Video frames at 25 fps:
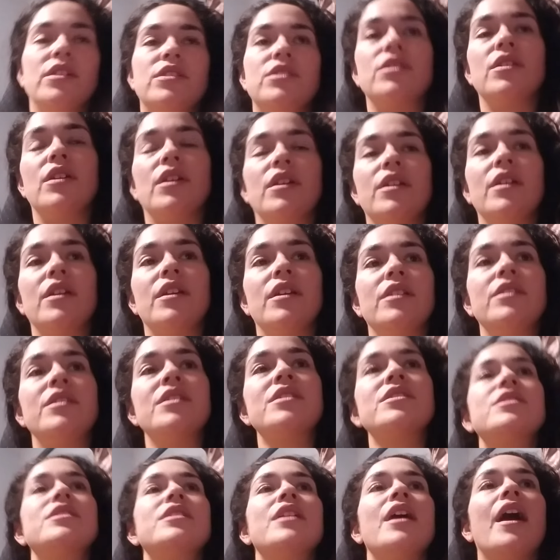it
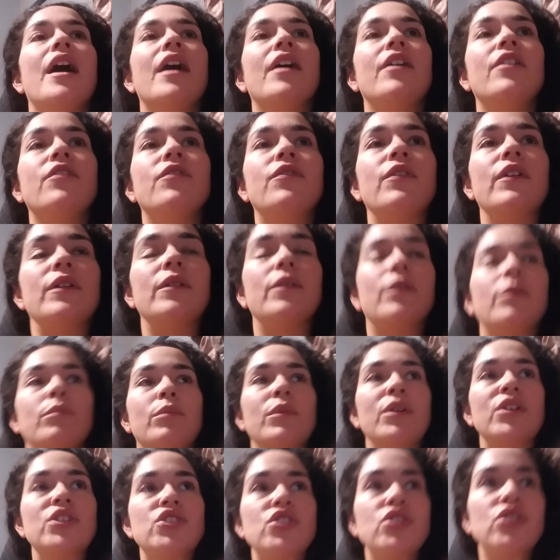doesn't have
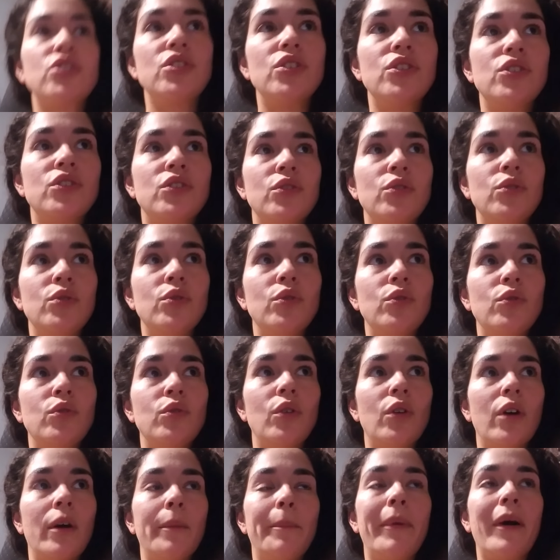much to
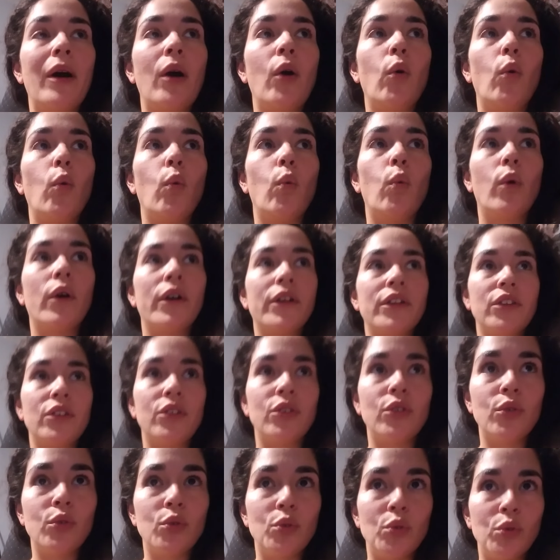do about what
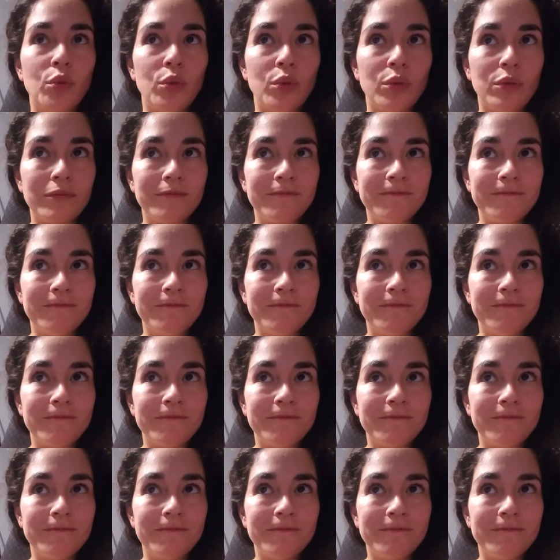you